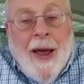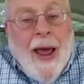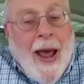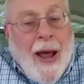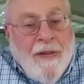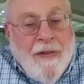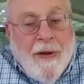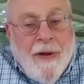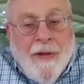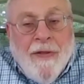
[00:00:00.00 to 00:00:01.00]
at
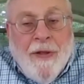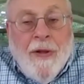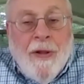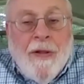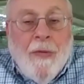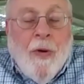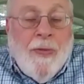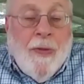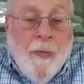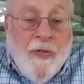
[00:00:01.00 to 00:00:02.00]

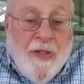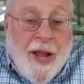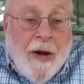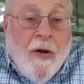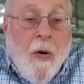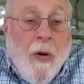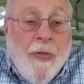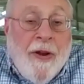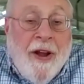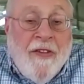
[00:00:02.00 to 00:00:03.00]
what was then
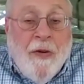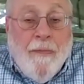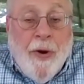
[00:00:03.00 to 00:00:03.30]
called the National